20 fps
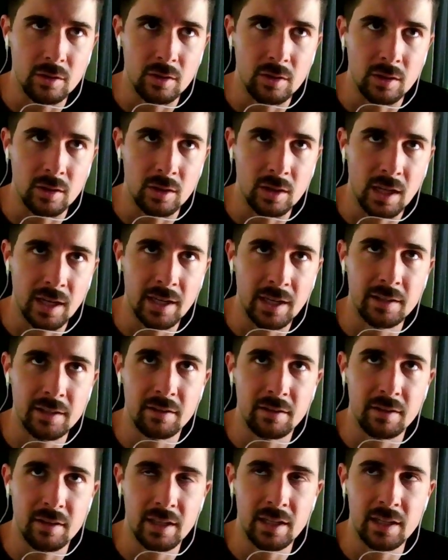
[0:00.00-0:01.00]

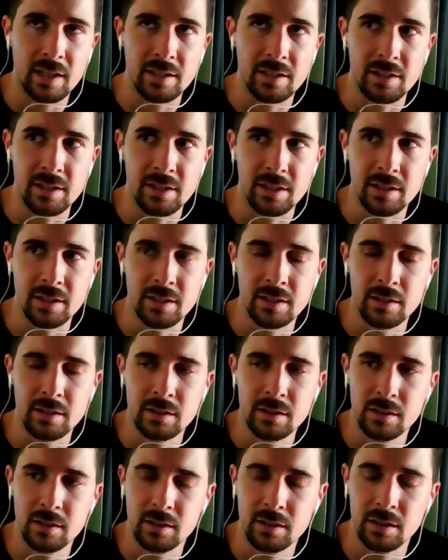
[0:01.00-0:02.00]
liked the
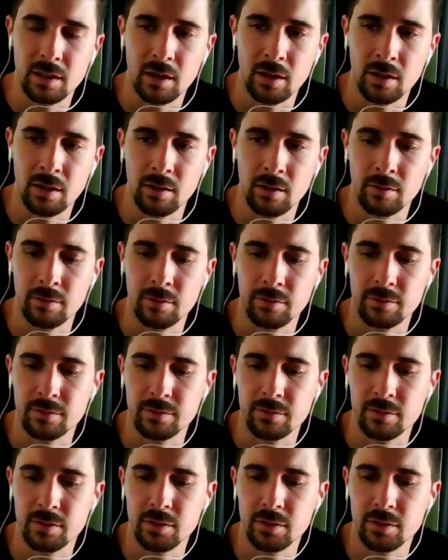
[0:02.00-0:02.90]
idea of